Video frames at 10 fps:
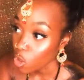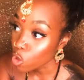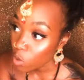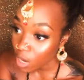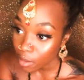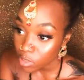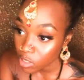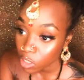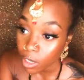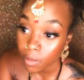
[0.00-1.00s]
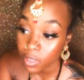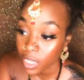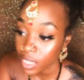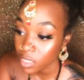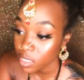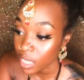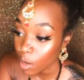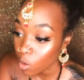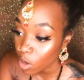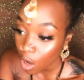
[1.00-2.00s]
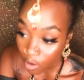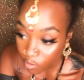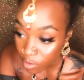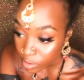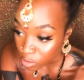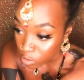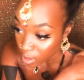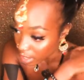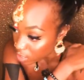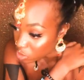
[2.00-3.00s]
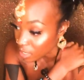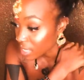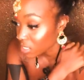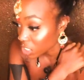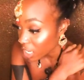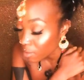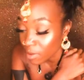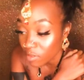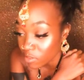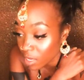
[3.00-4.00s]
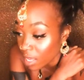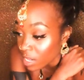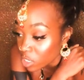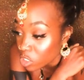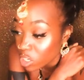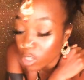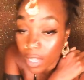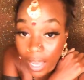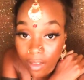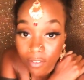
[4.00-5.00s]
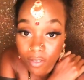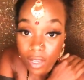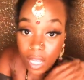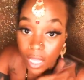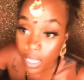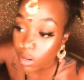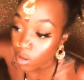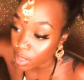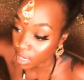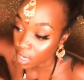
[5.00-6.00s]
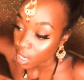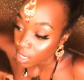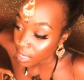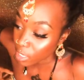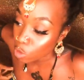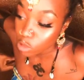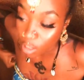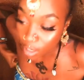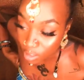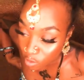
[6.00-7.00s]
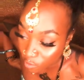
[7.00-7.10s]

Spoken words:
you'll come to circumstances that will call for you to get into that shape in your life. Literally. Like, you start to